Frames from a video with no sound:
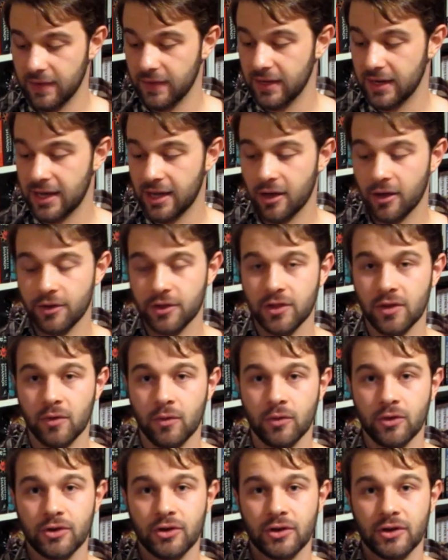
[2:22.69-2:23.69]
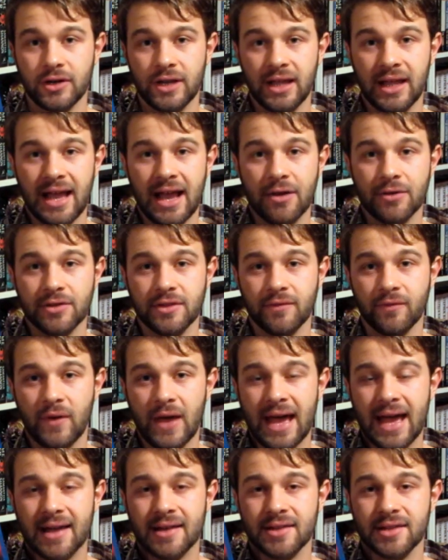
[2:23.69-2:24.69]
And then I also ordered House of
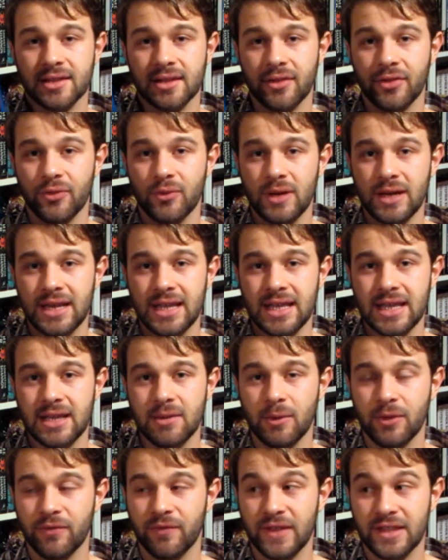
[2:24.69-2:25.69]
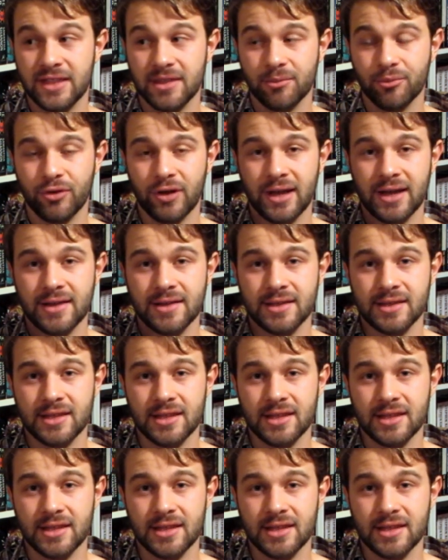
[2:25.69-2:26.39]
Wax 3D with Vincent Price.